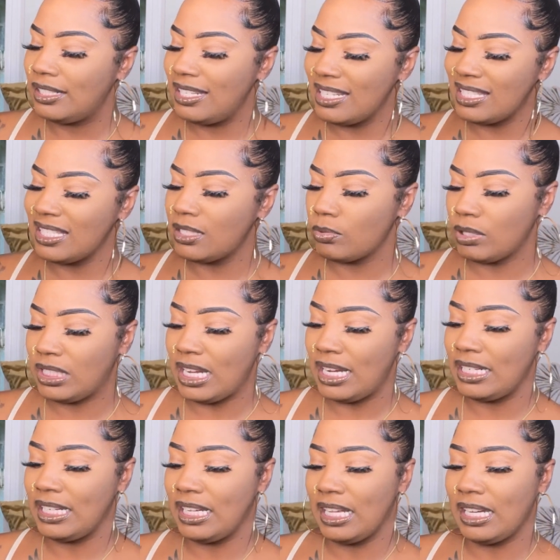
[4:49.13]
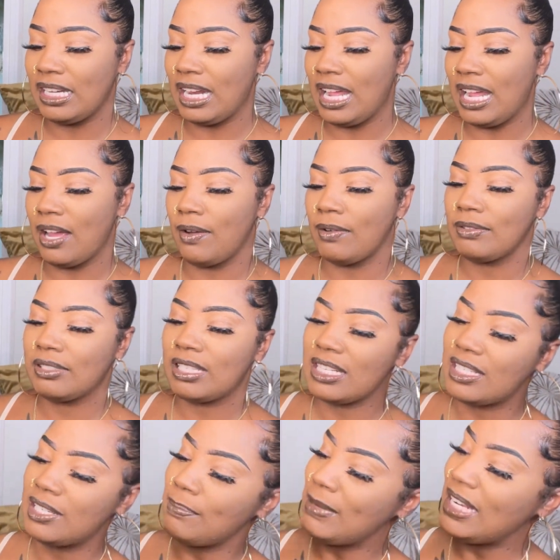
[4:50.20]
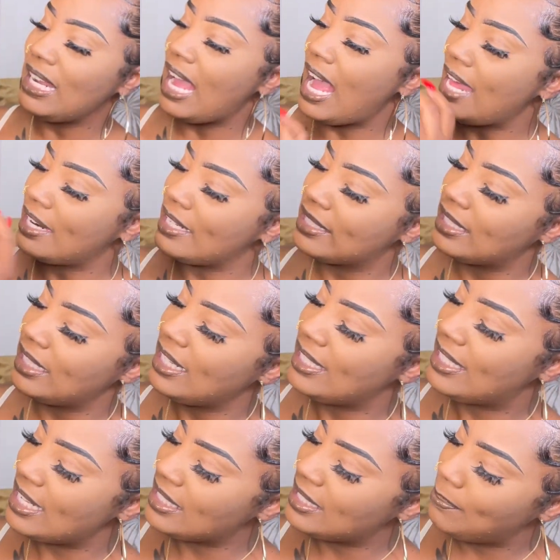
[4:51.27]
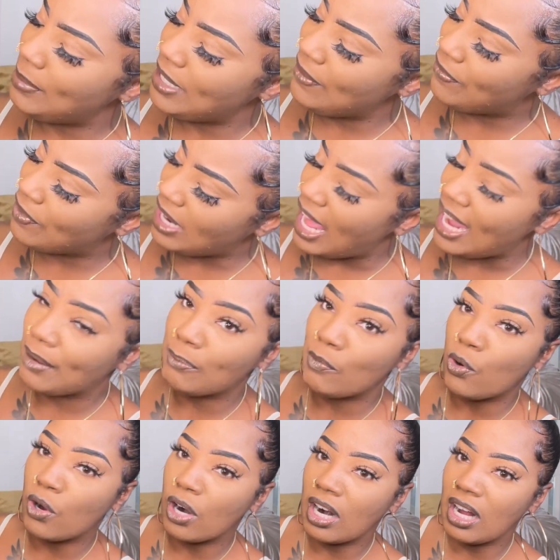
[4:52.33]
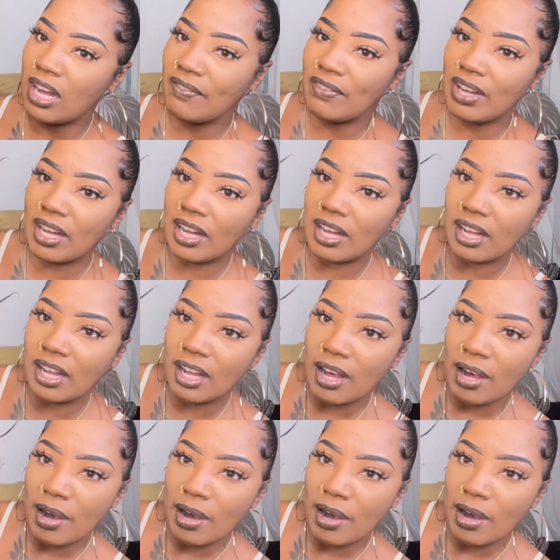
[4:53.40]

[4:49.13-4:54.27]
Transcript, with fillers: This is what they did. Now, to me, honestly, this would be for like more of a